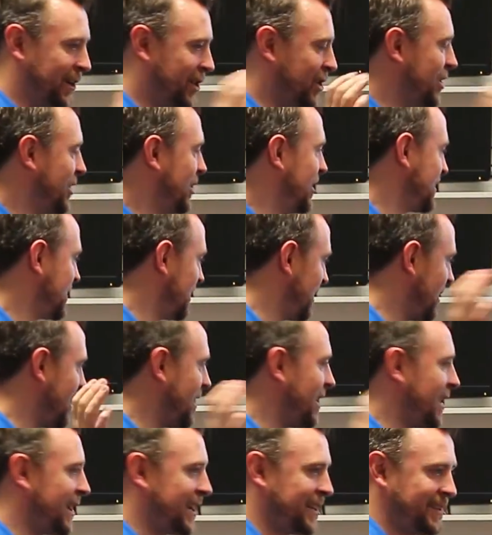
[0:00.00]
occurs a
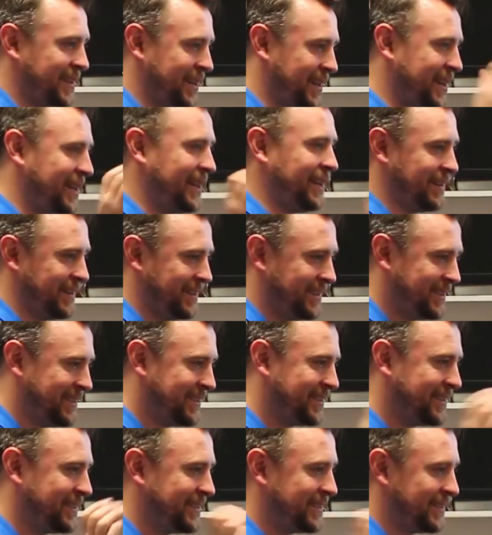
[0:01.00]
lot at the knee.
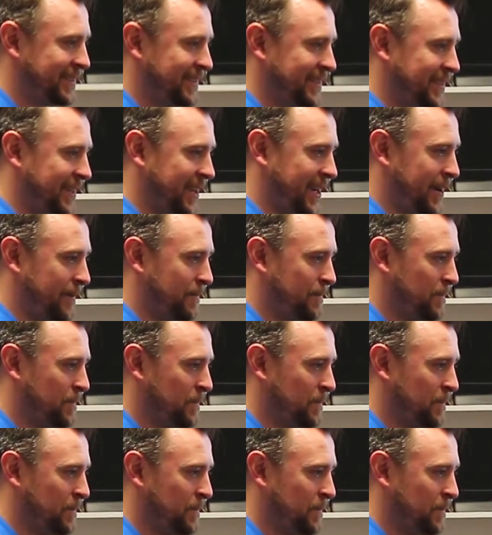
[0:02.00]
Yeah?